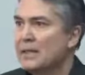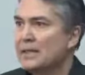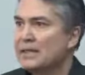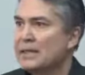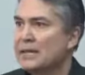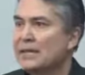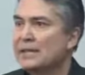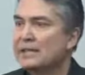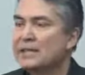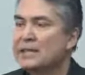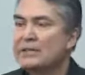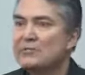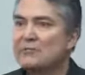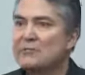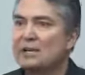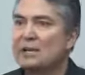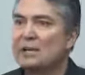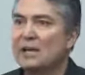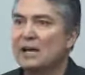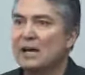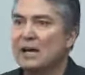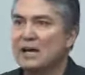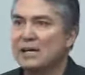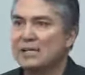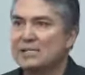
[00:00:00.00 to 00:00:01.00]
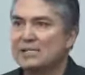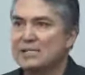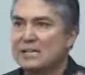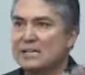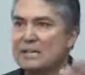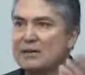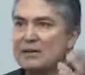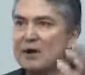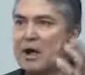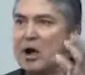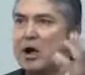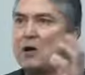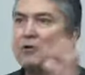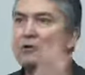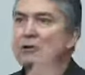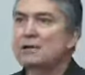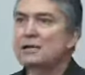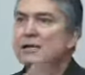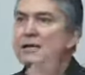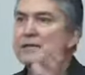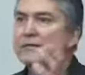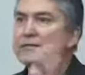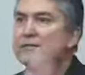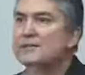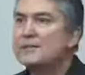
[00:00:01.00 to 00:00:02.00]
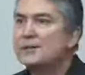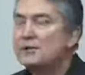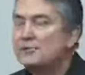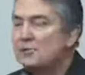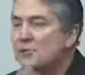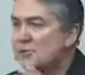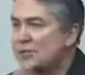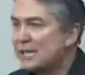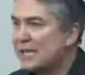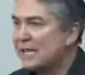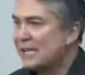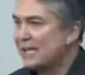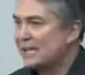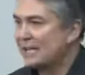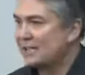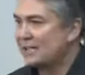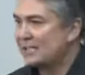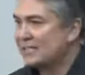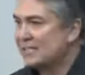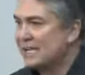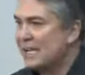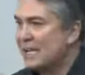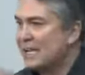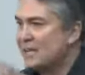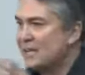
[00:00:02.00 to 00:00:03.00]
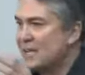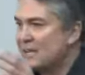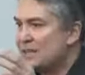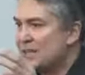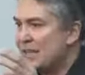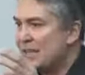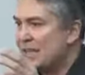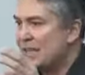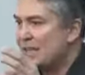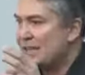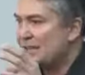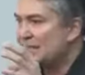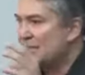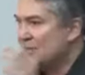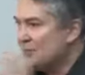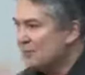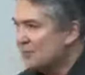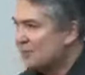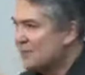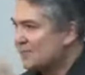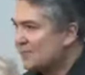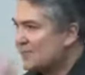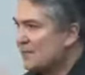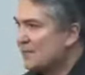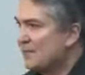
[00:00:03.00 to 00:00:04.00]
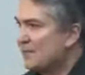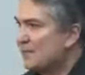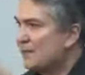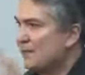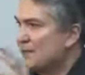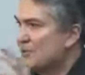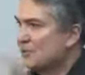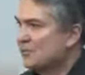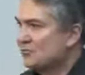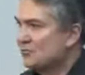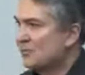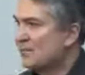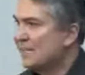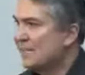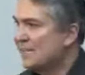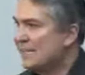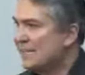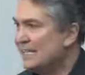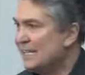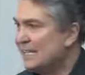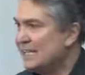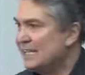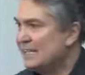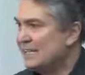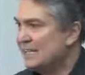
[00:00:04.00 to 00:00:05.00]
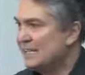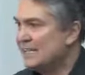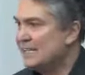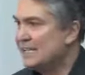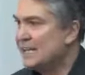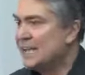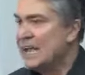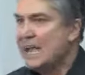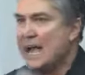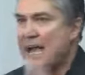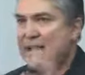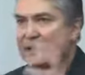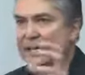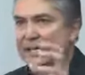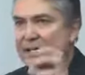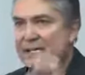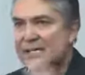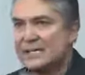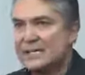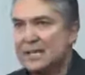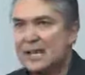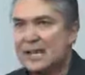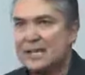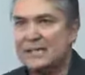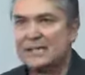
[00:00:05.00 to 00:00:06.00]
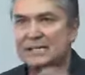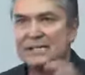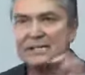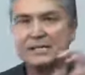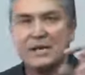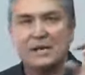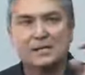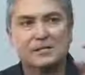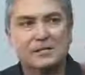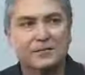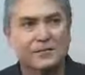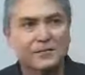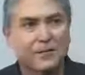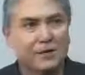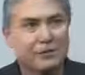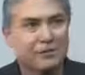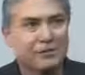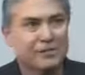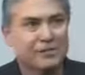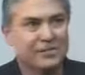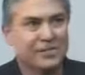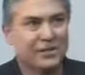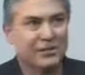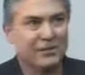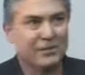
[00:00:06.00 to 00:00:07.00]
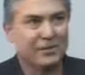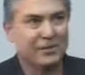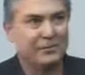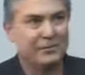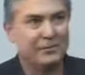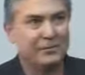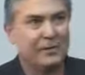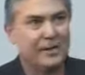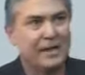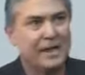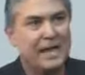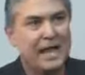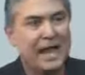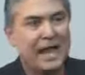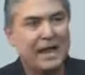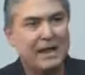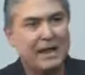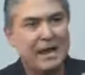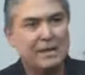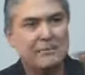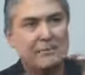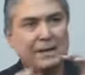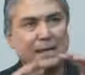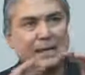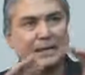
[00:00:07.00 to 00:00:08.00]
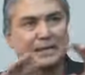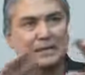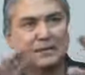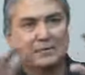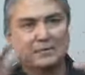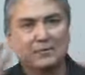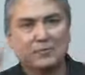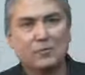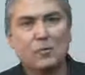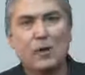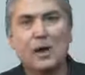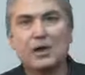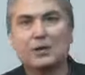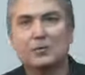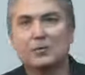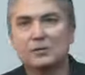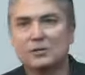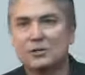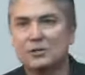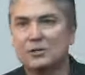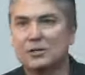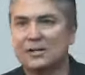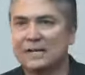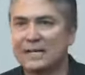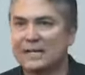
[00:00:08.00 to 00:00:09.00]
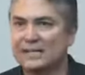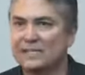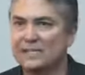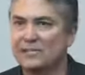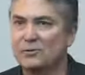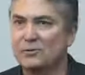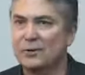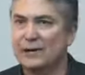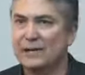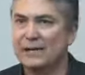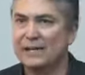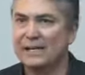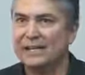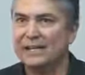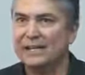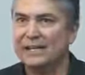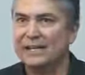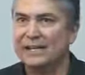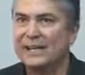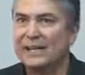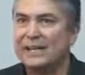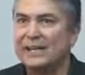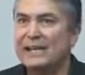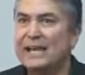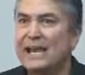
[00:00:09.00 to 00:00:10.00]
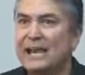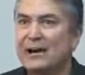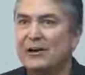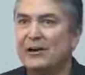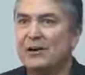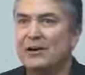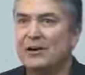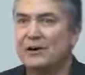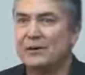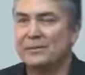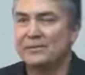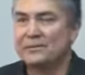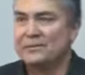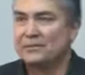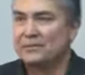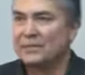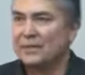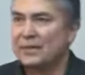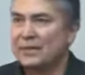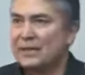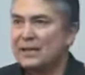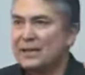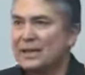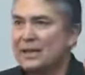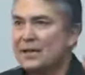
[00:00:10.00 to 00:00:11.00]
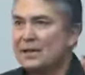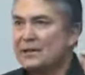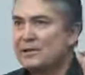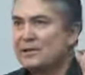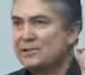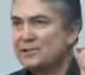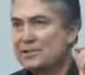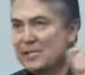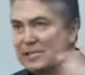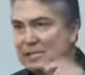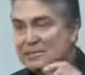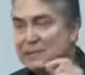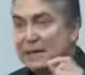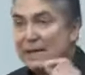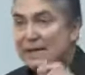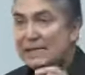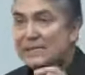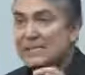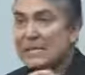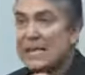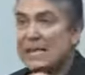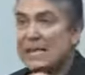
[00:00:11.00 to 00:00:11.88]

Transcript: Okay, they realised that there are only a few things that their users in the field really needed, and they decided to focus on them and make them 1 or 2 clicks away. Now, just makes